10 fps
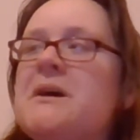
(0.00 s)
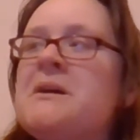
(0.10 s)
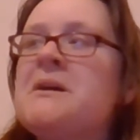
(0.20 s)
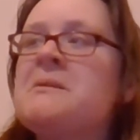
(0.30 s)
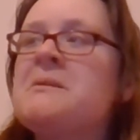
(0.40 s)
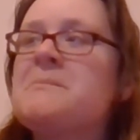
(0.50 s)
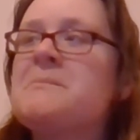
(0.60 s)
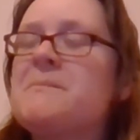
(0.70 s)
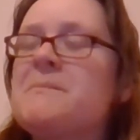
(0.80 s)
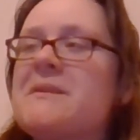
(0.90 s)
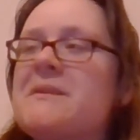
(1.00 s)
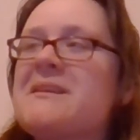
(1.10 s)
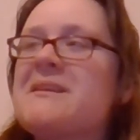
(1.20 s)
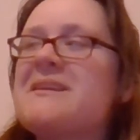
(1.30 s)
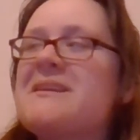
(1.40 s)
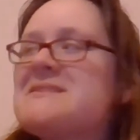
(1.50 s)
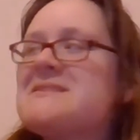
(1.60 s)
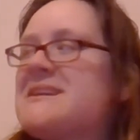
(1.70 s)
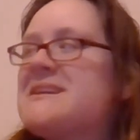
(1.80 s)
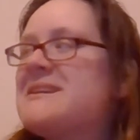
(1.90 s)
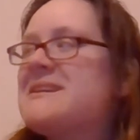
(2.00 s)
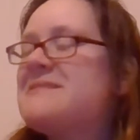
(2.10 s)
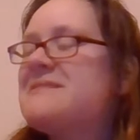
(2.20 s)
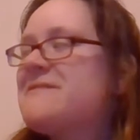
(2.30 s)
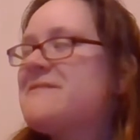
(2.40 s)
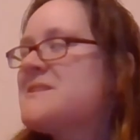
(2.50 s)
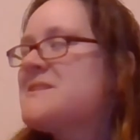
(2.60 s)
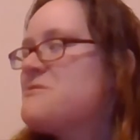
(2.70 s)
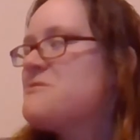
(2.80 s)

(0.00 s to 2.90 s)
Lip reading: And it's like, it feels